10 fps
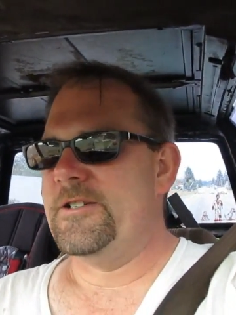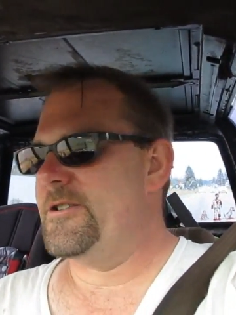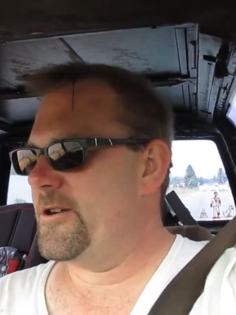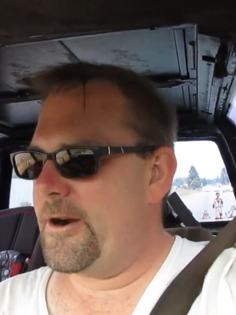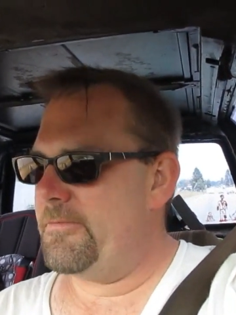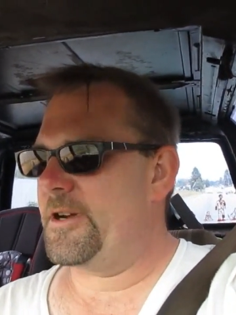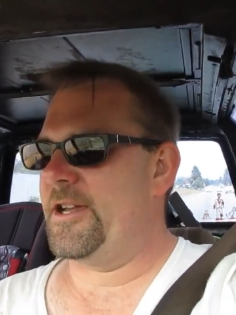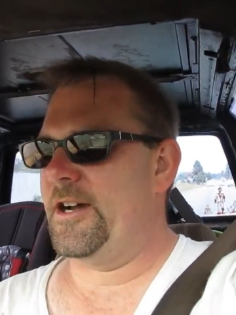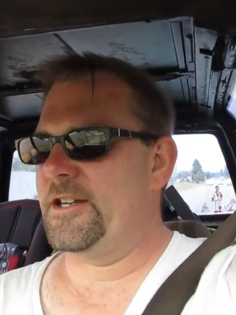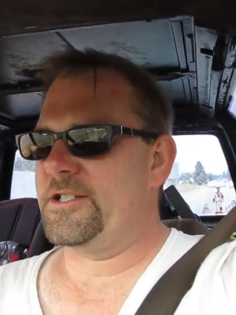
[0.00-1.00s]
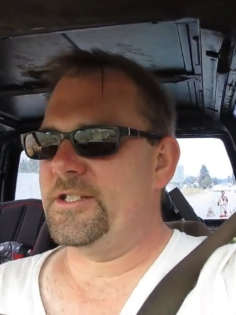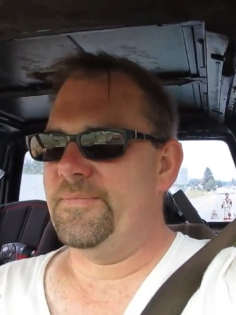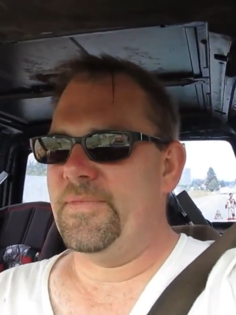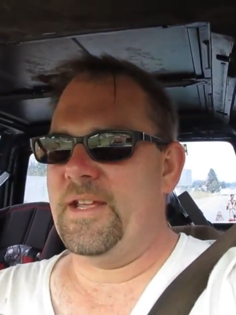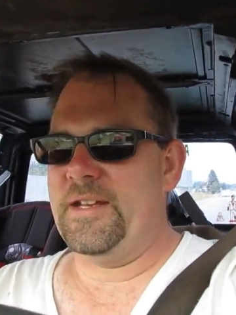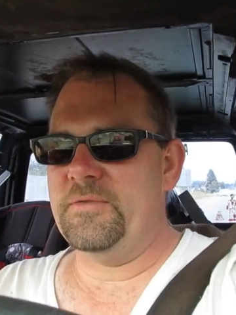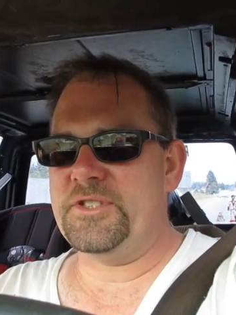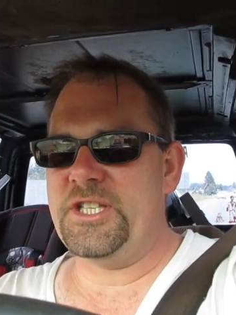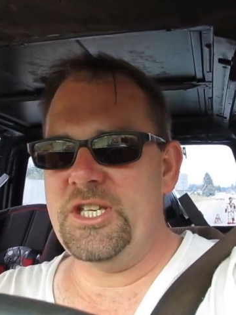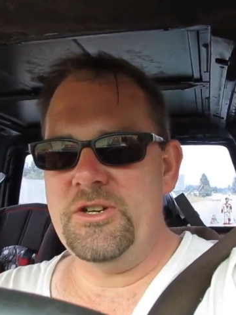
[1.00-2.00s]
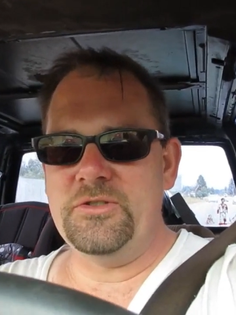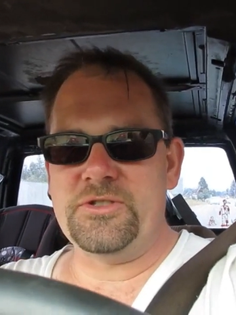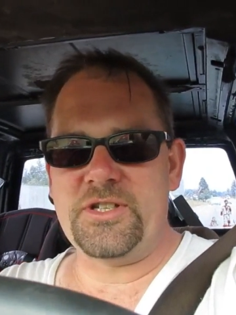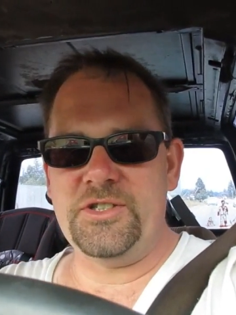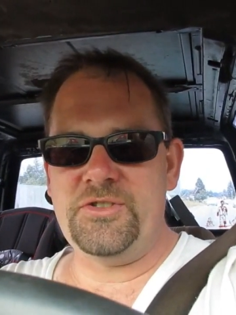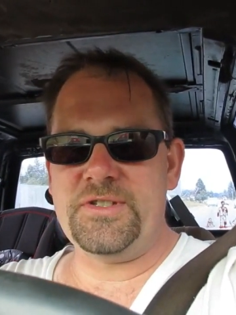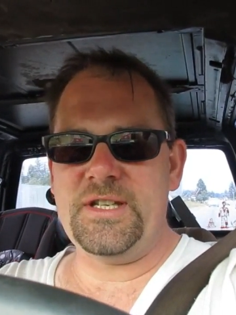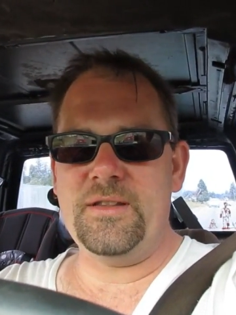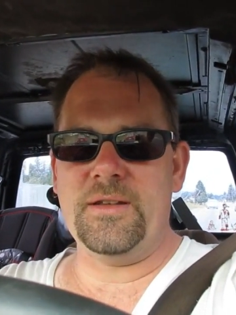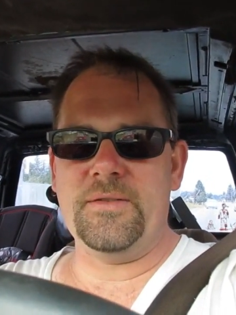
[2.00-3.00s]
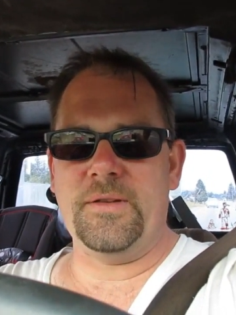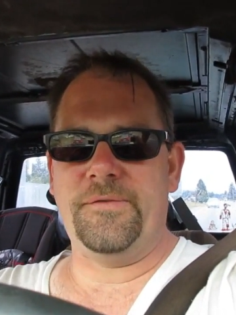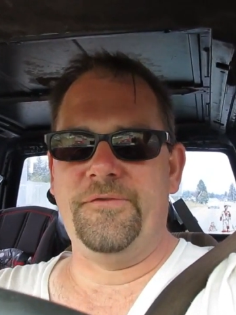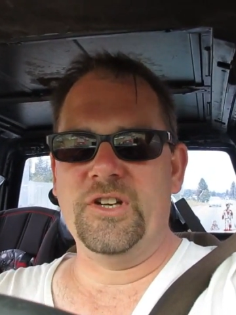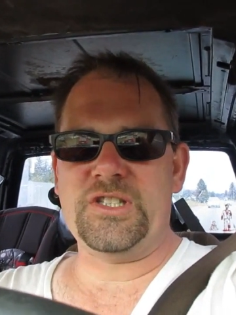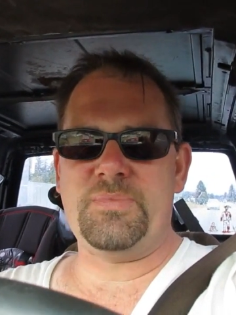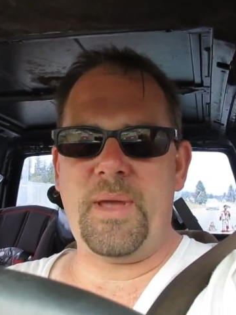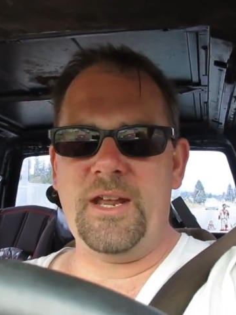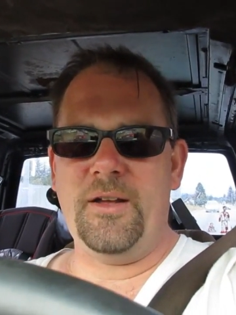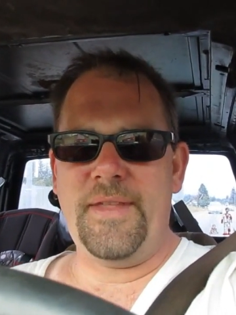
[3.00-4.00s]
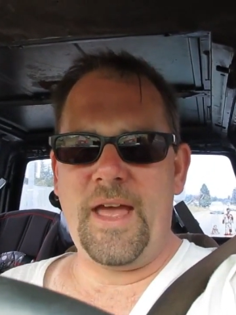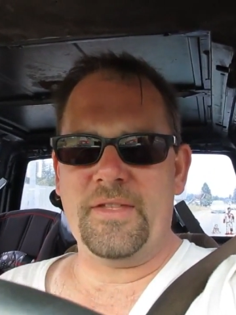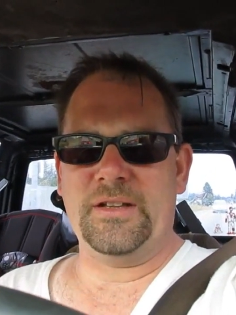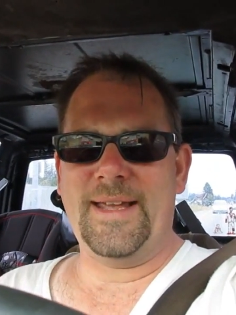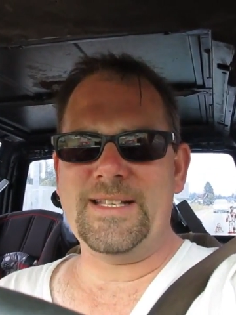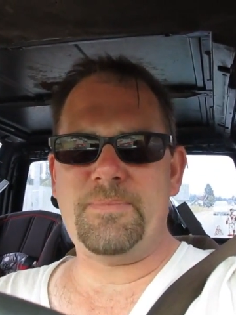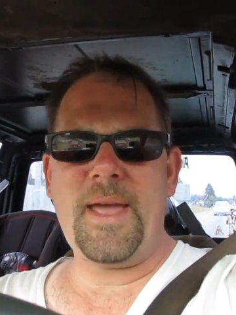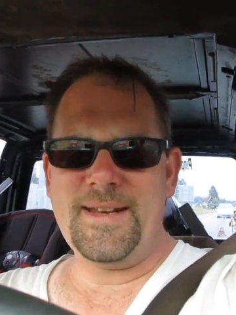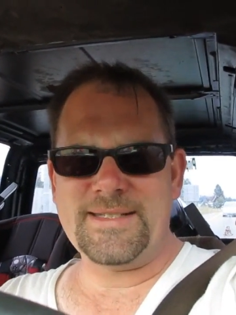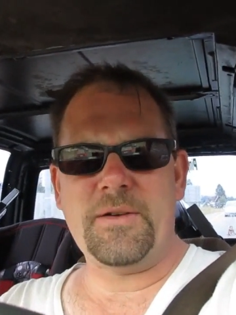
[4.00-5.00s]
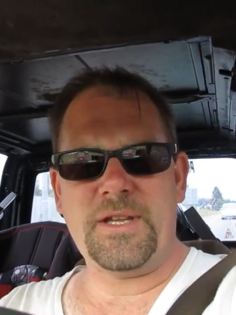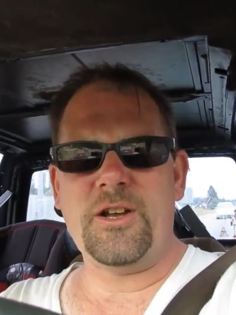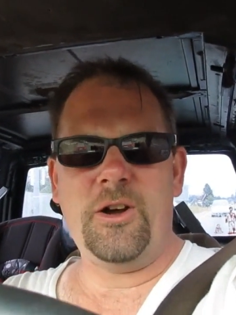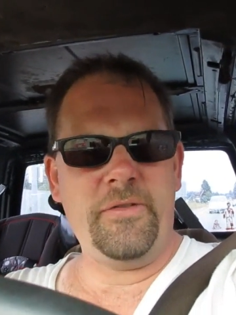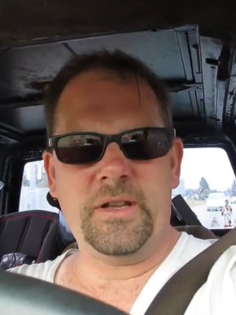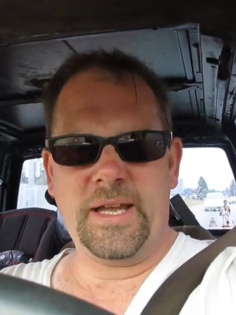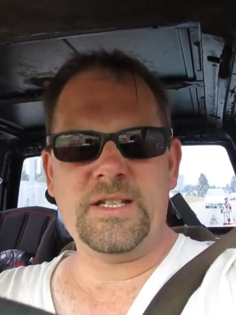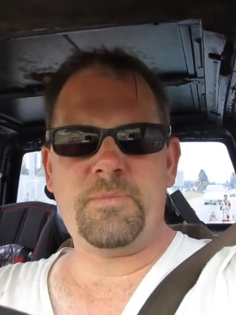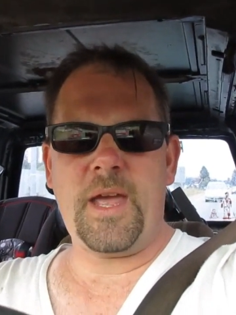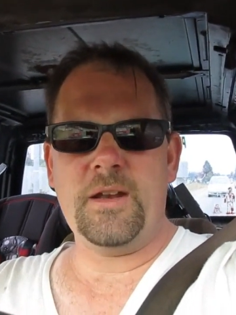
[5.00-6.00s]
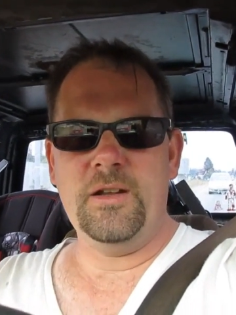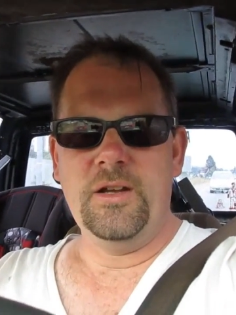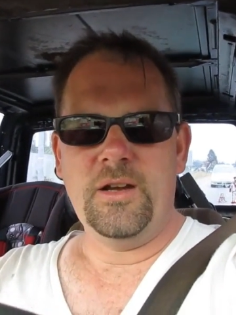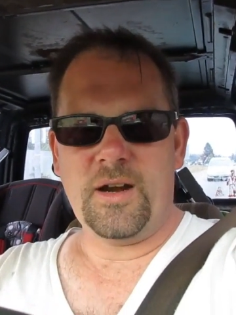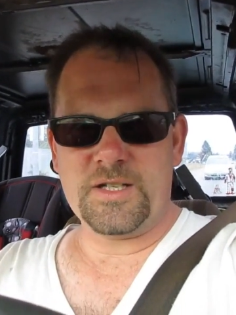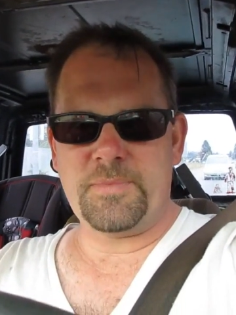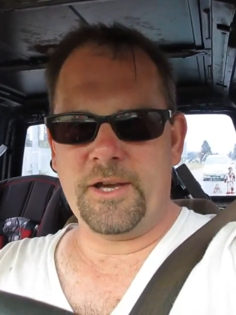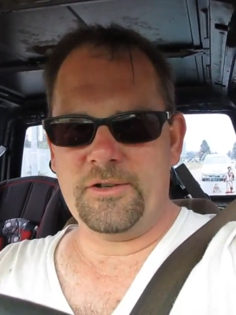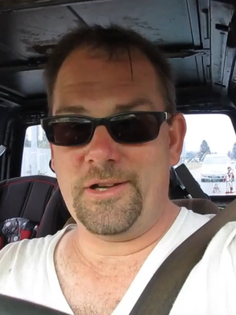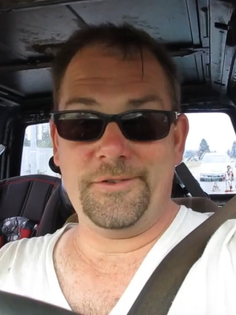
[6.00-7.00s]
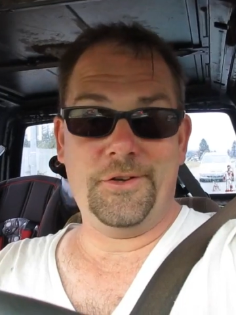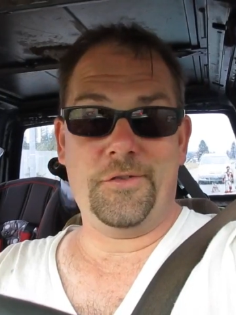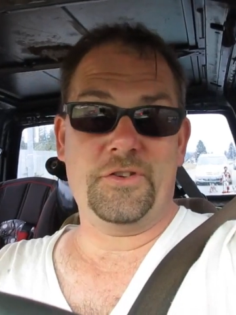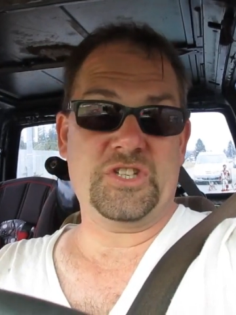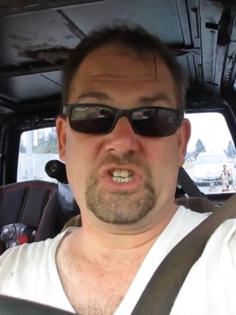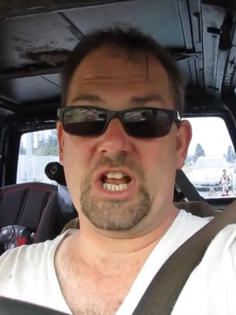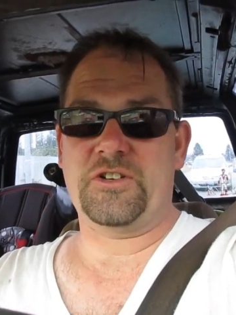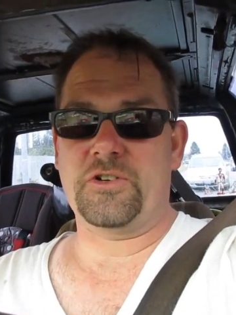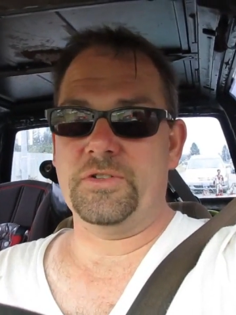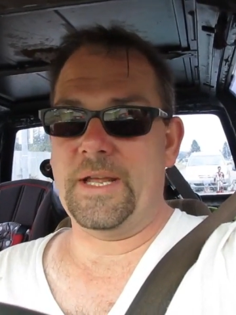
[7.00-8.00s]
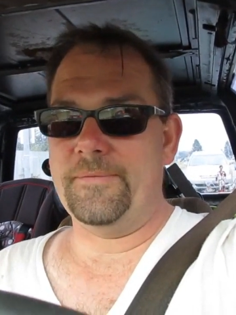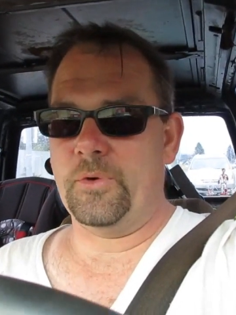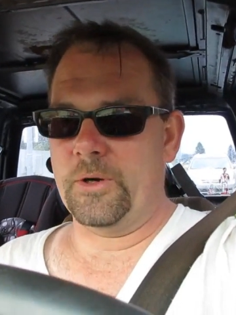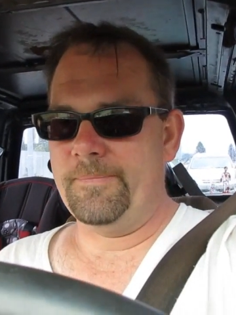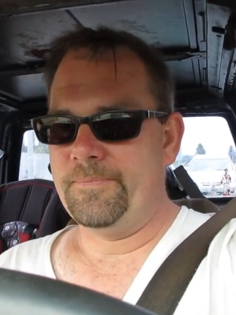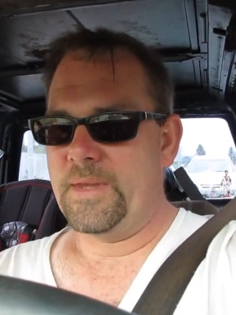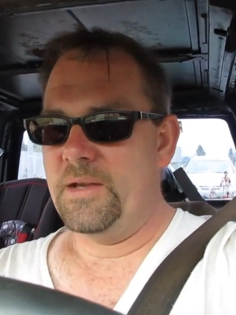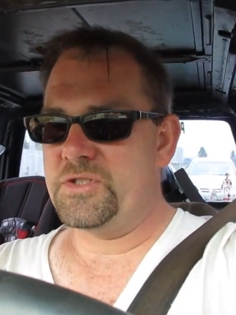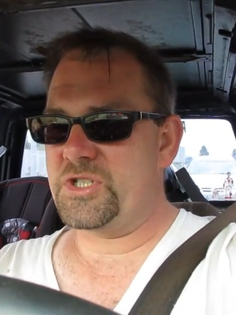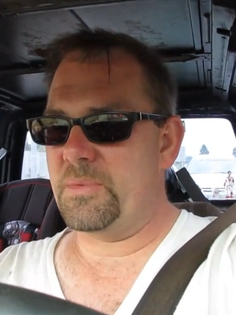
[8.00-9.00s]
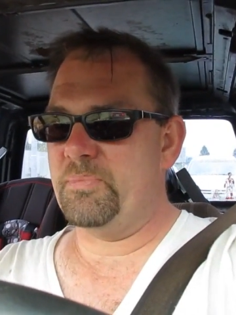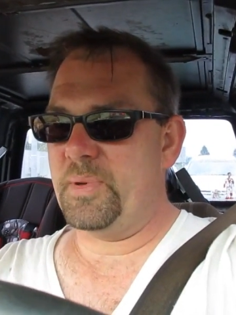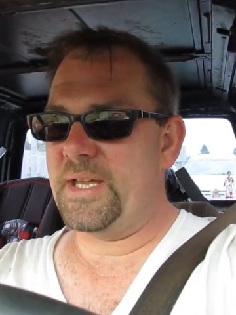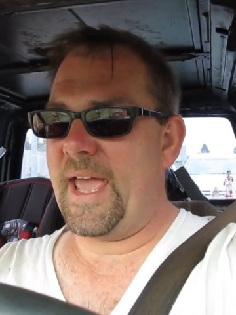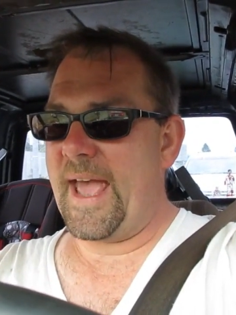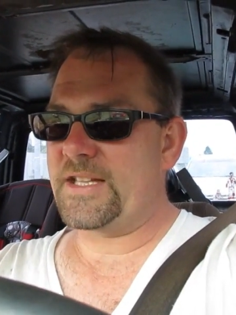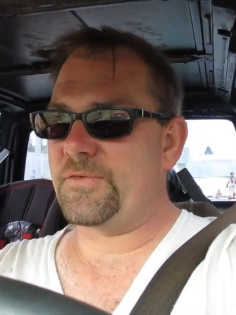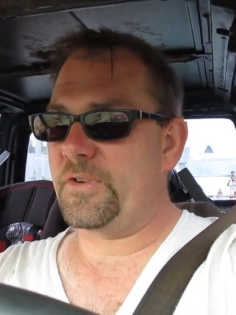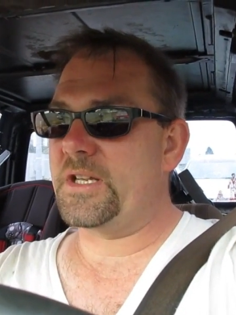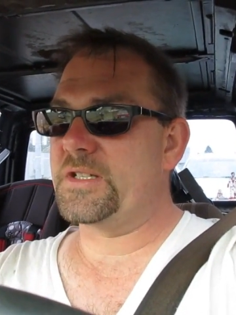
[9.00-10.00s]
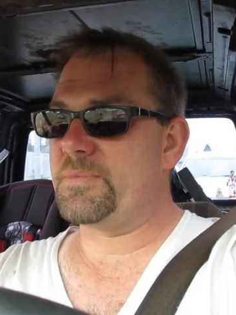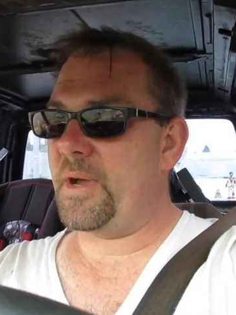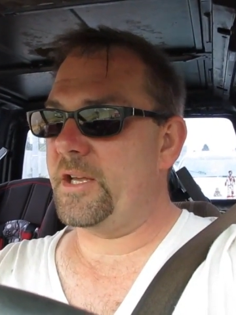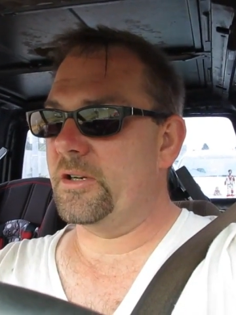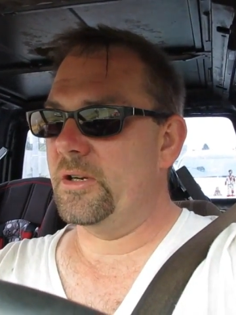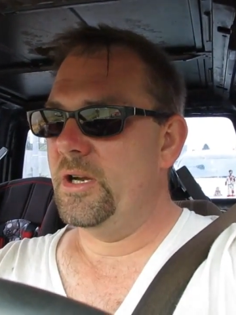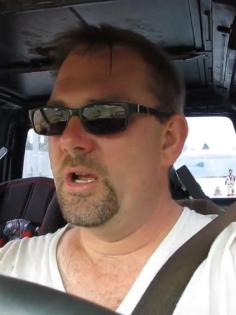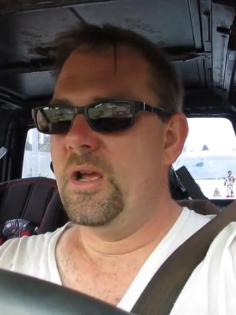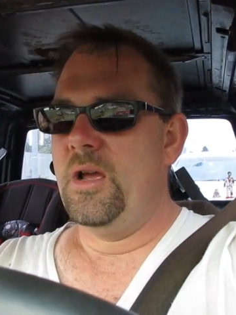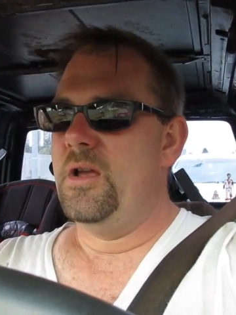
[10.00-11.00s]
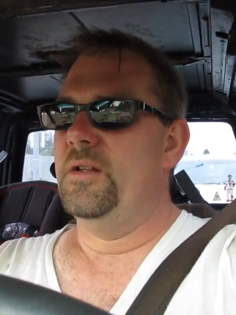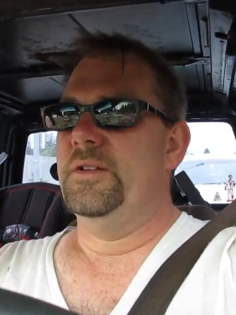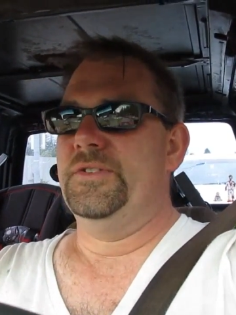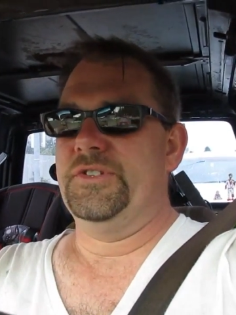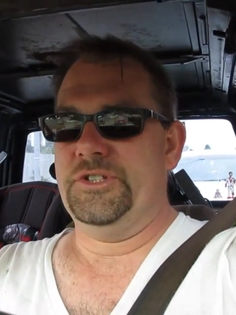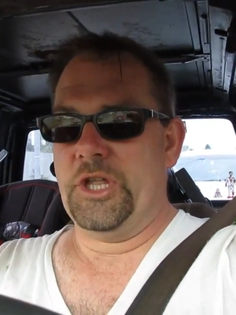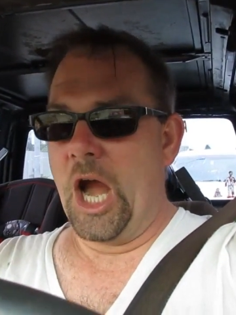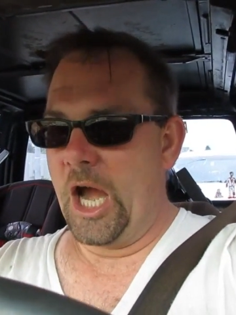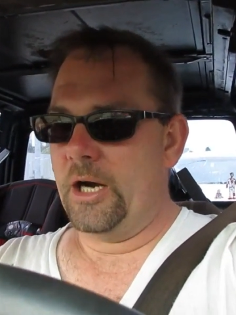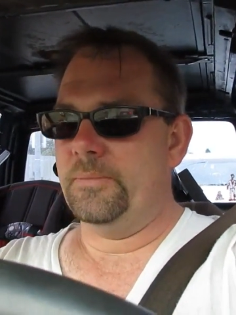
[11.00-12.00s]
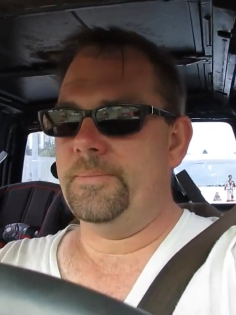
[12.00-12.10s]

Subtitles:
Oh my gosh. And it was huge. Did you see the foot span on that? The leg span? Is that what they call it? The leg span on a spider? I don't know if there's a technical name for it. It was just a big ass freaking spider. Damn.